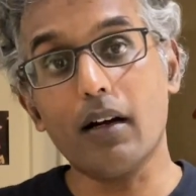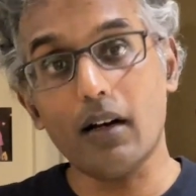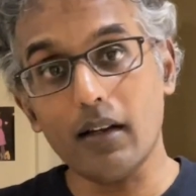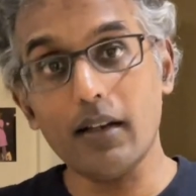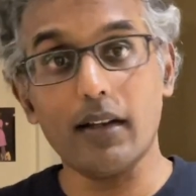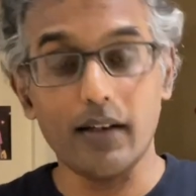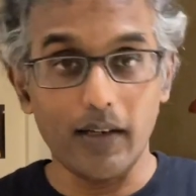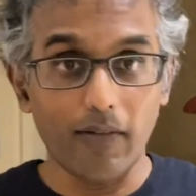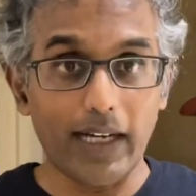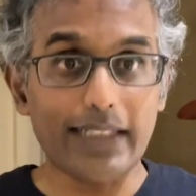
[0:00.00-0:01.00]
on a
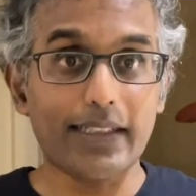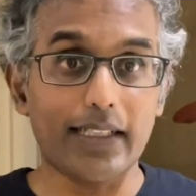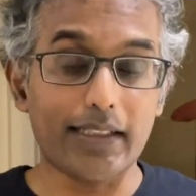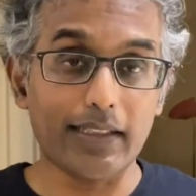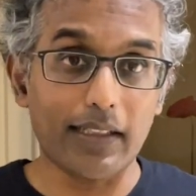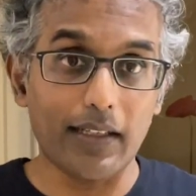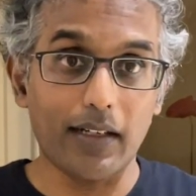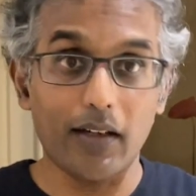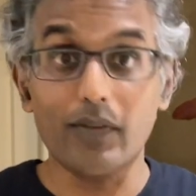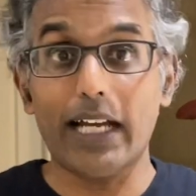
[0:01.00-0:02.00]
device that's uh,
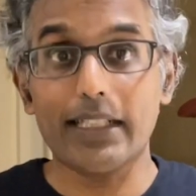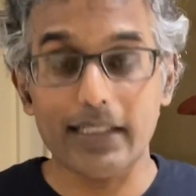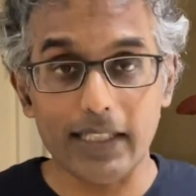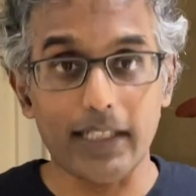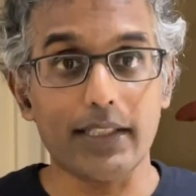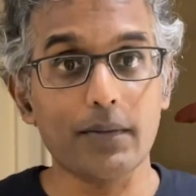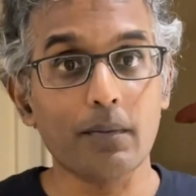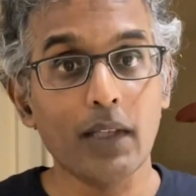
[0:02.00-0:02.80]
of that size.